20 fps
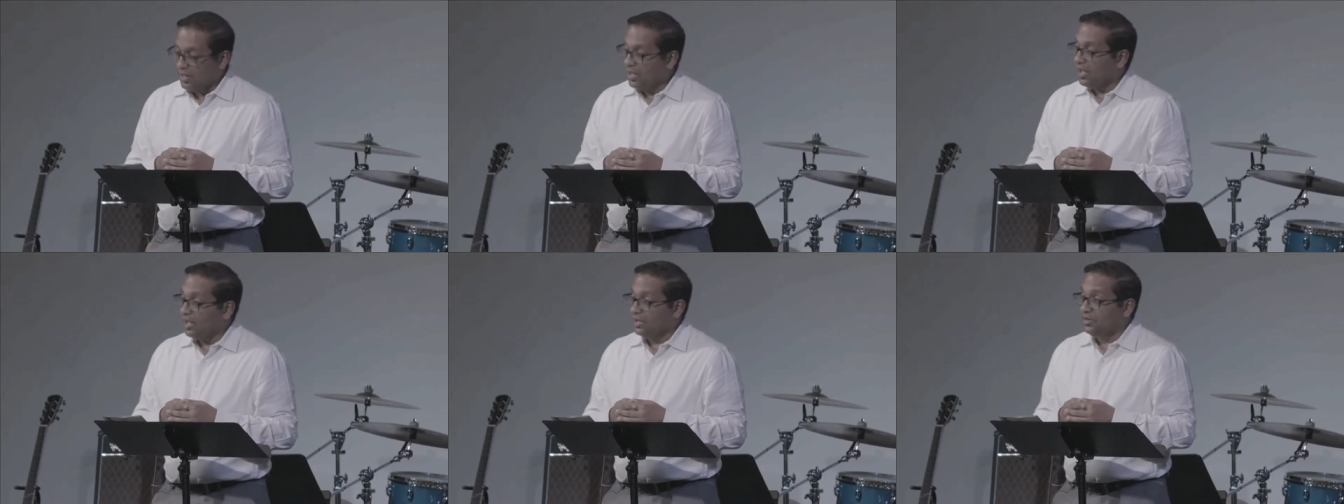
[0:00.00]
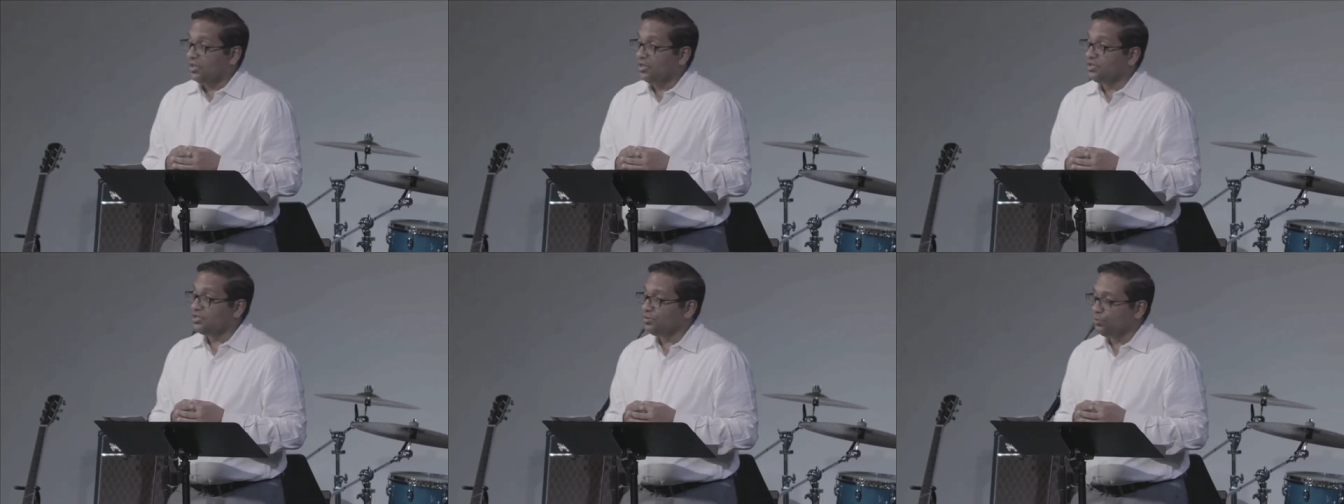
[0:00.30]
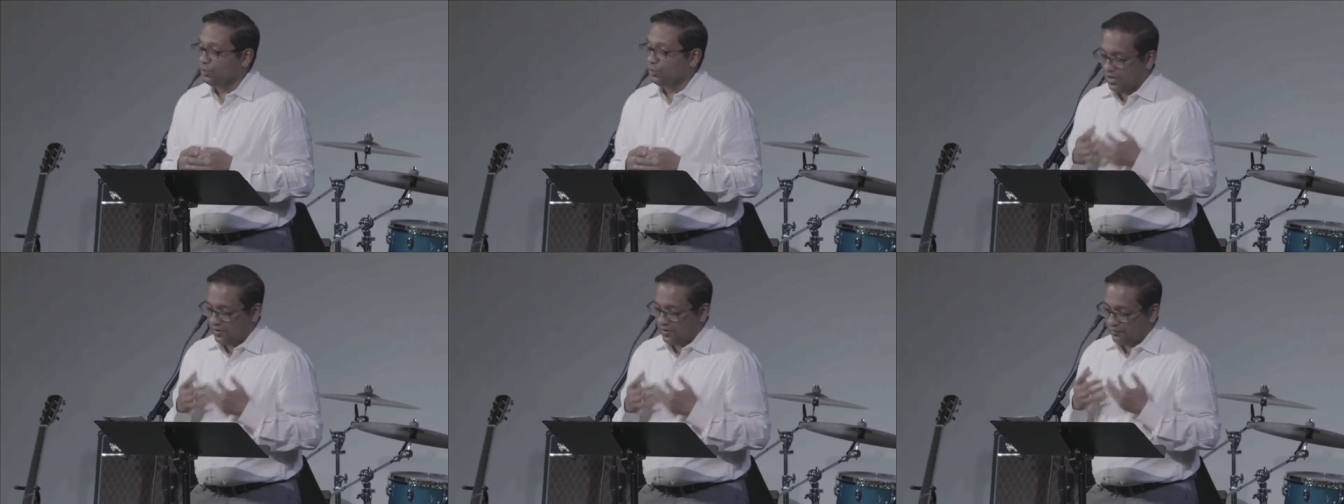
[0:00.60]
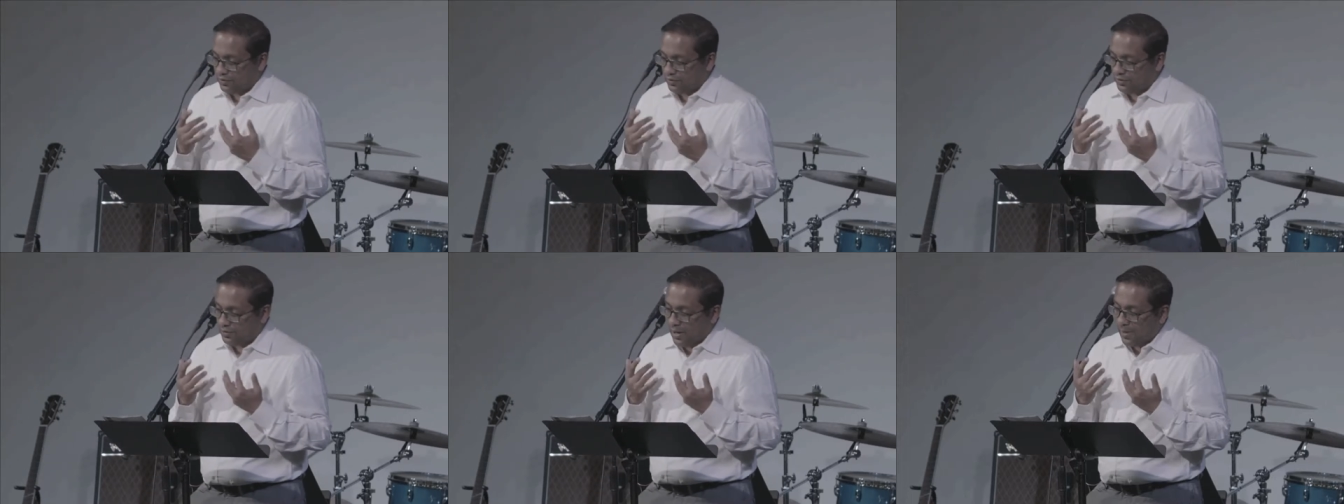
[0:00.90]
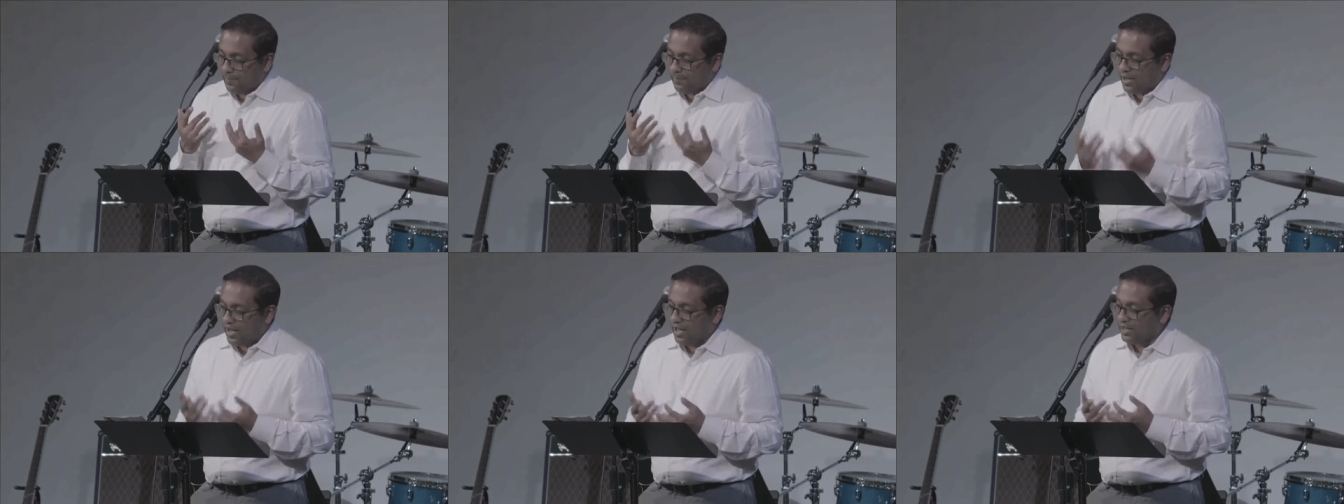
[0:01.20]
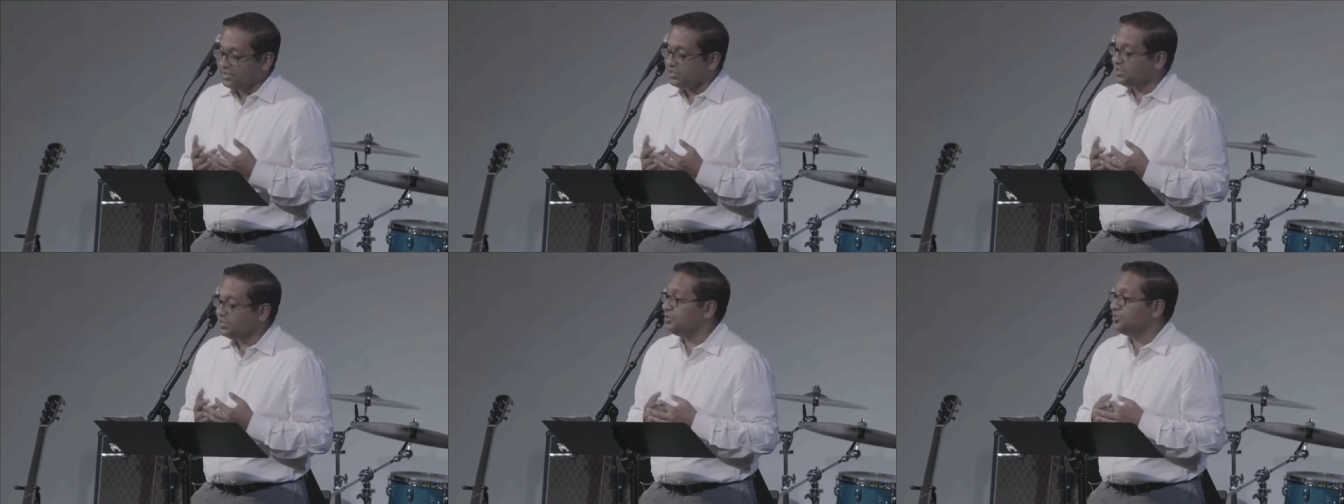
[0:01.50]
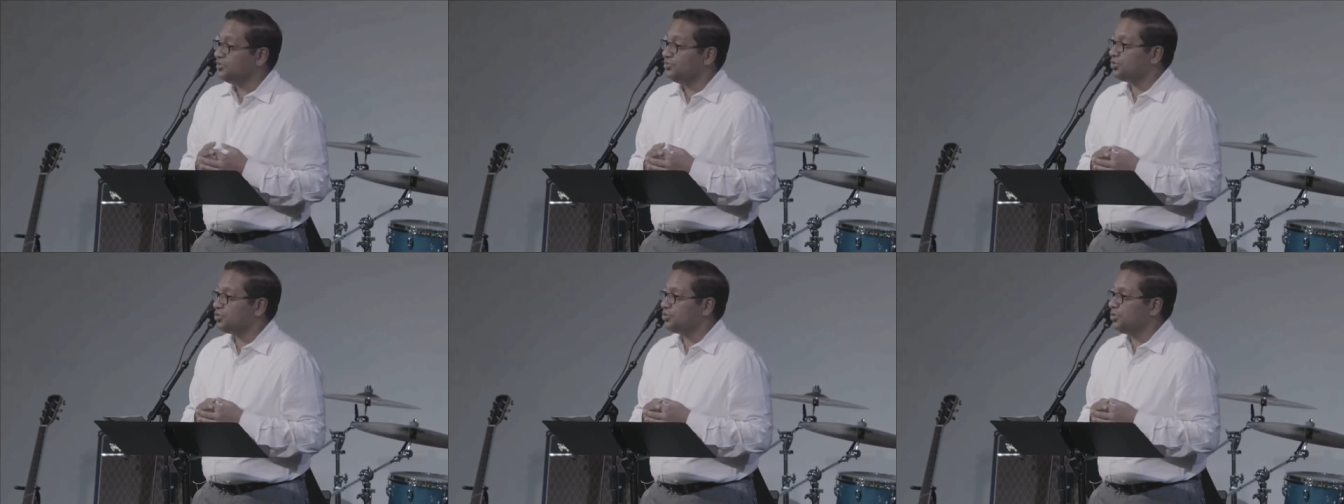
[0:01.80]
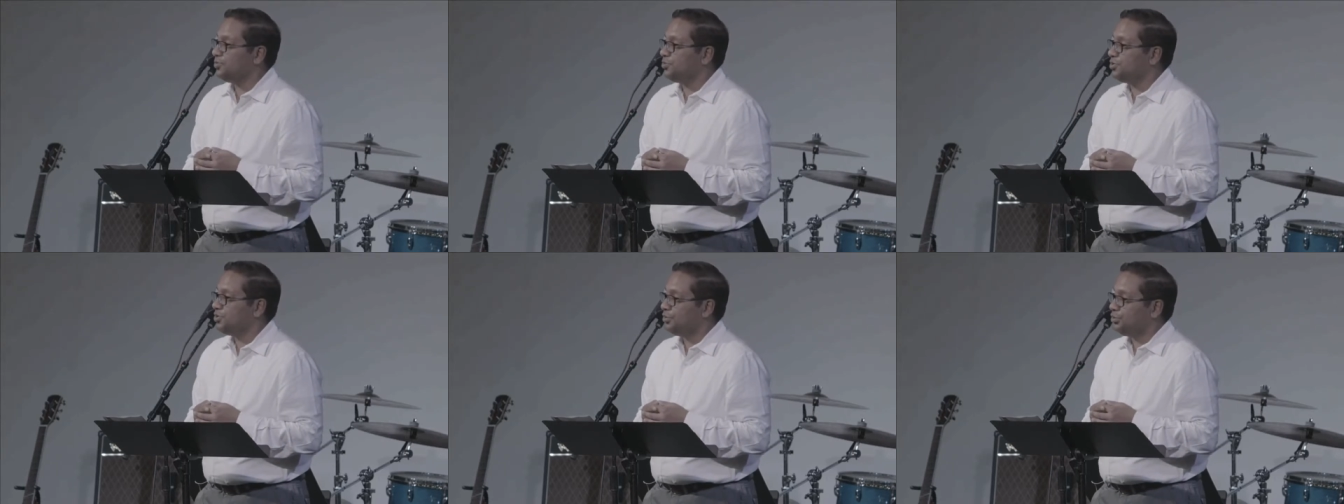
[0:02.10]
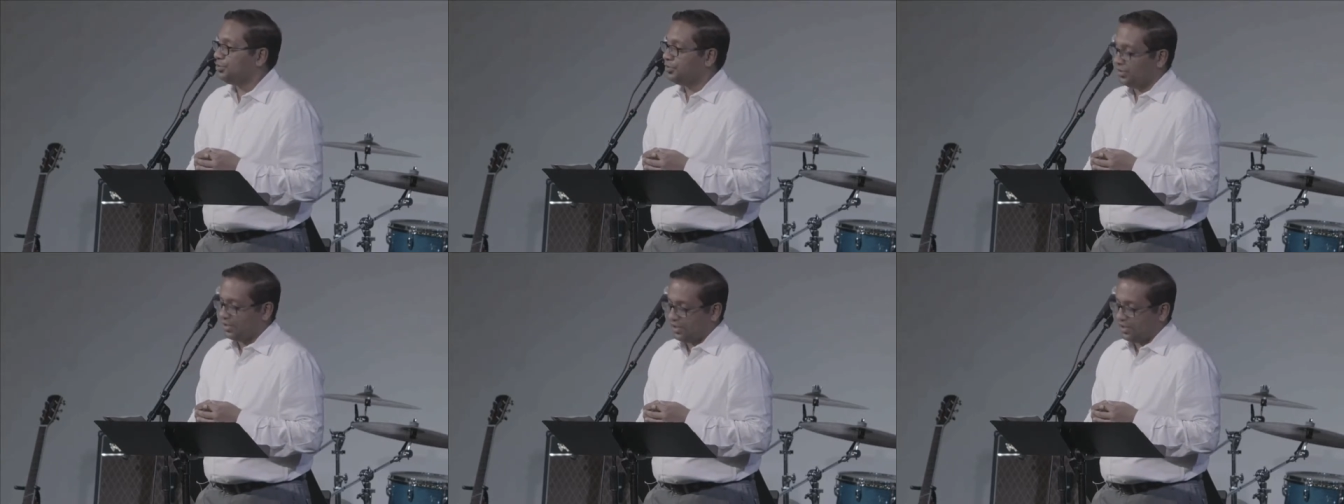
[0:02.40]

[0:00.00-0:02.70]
And thus, in whatever passage of Scripture we're